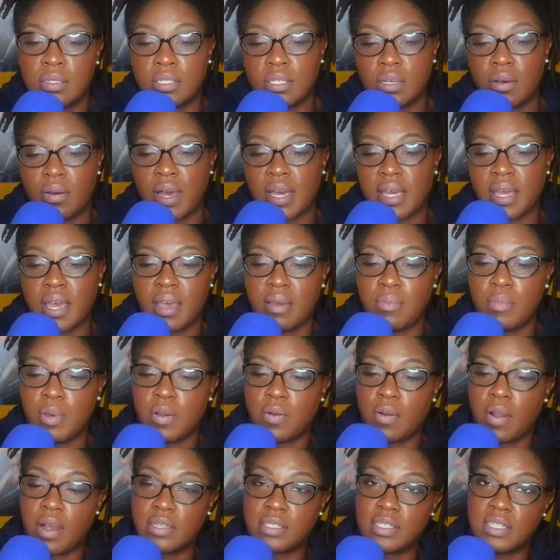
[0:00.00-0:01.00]
So I came
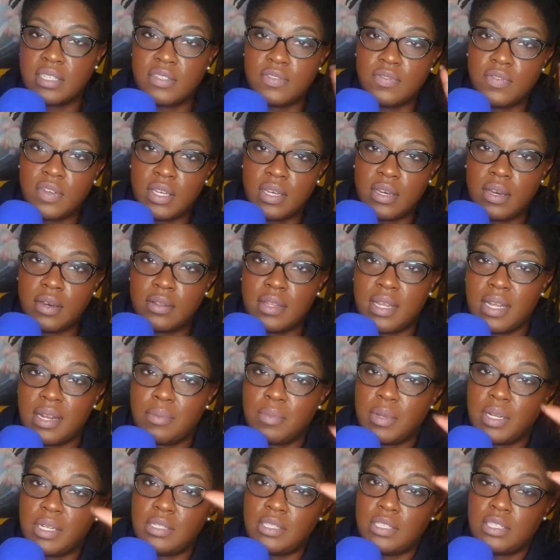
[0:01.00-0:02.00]
across this video that
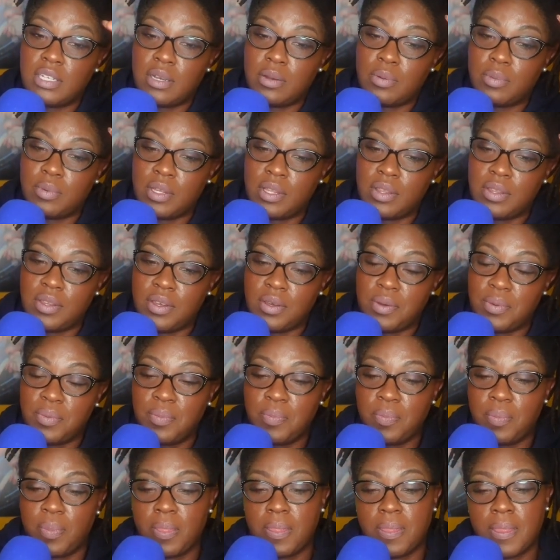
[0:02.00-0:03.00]
I'm going to share with you.
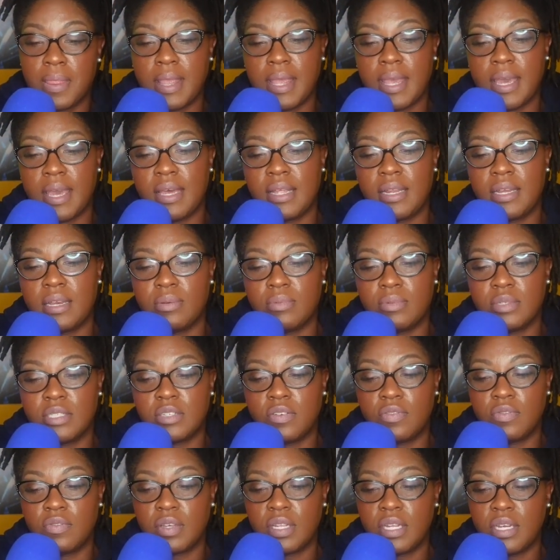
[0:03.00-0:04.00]
And it was
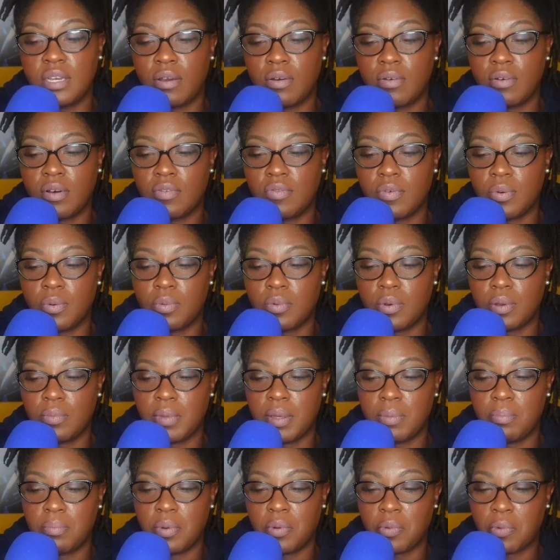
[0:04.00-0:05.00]
a video of a
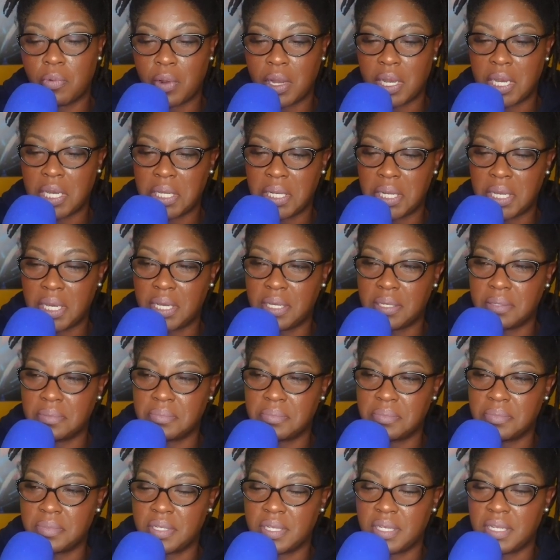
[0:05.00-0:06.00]
woman
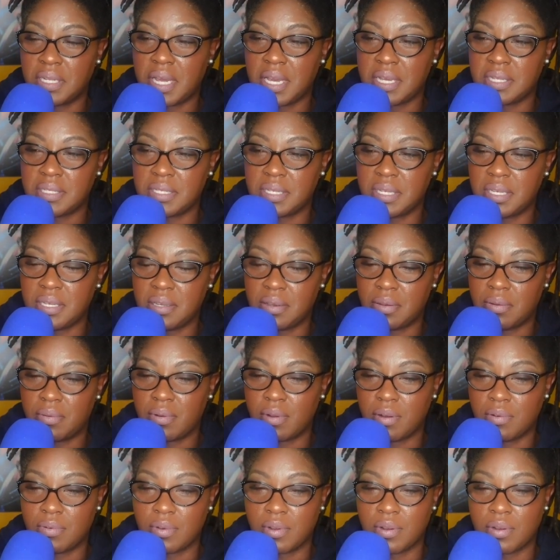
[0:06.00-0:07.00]
berating an 18
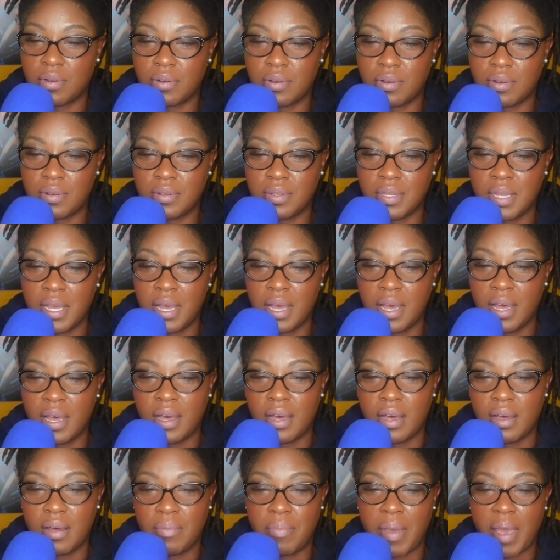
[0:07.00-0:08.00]
year old girl
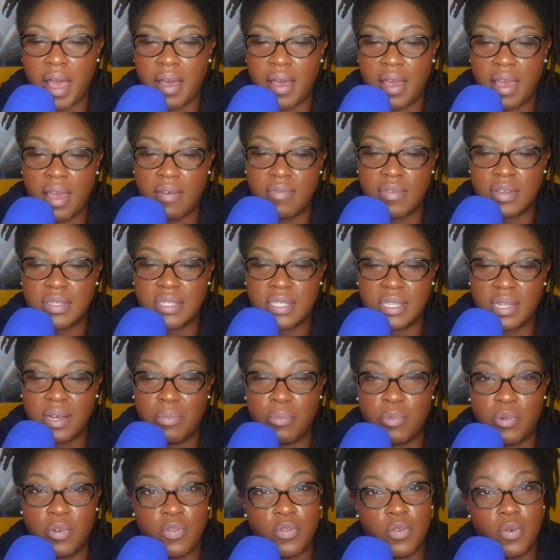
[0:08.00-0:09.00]
about having
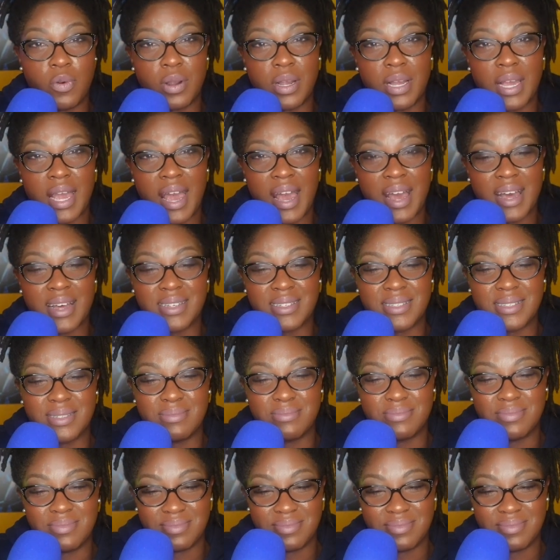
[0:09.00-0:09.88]
slept with four guys.